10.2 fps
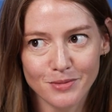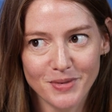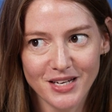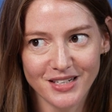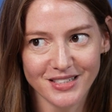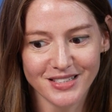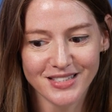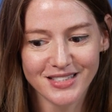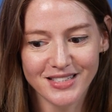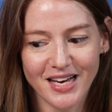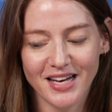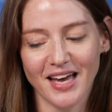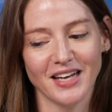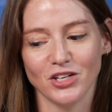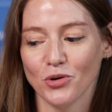Because
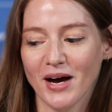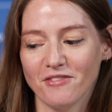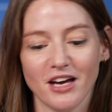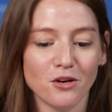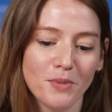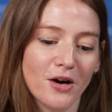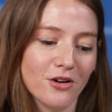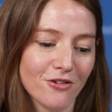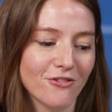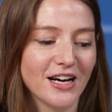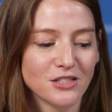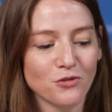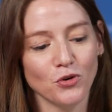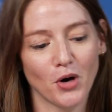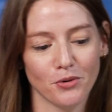again, you have that compounding effect.
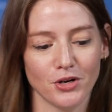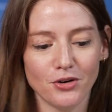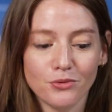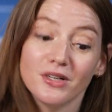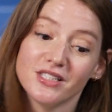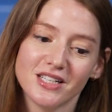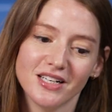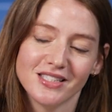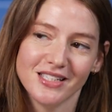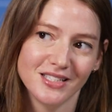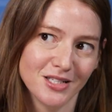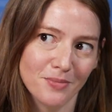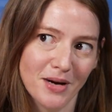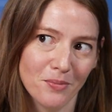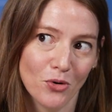If you already own real estate, it's easy to
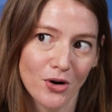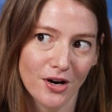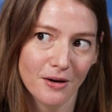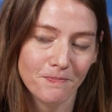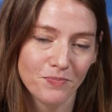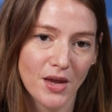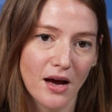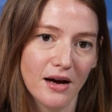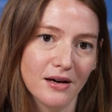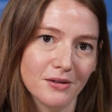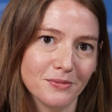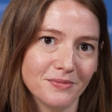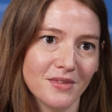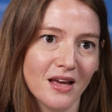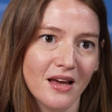buy more.
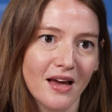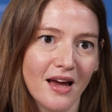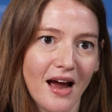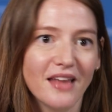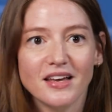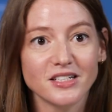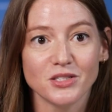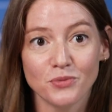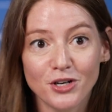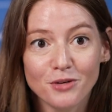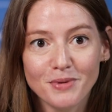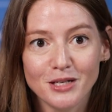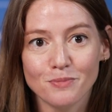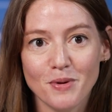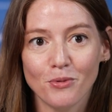And that doesn't work
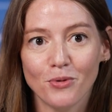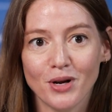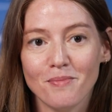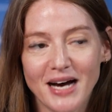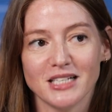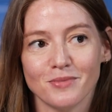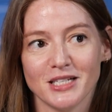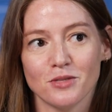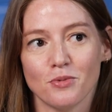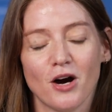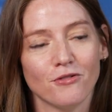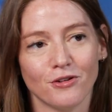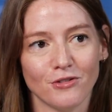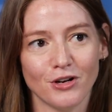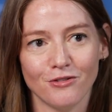because people want to maximize the profit
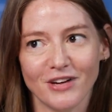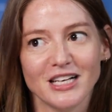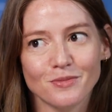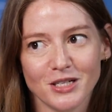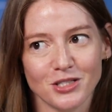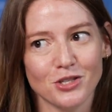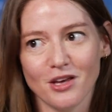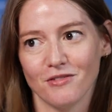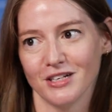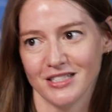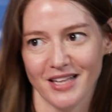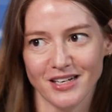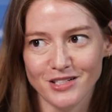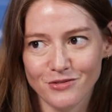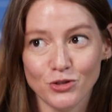of their investment. So they have an
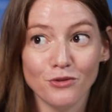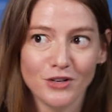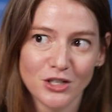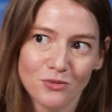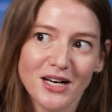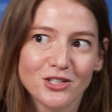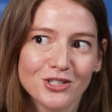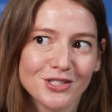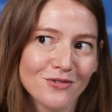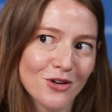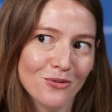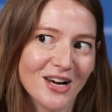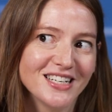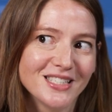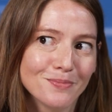incentive to evict renters if their
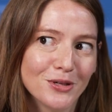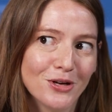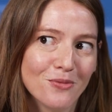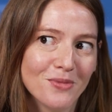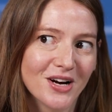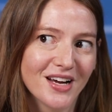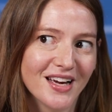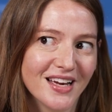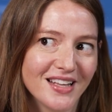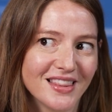rent is below market.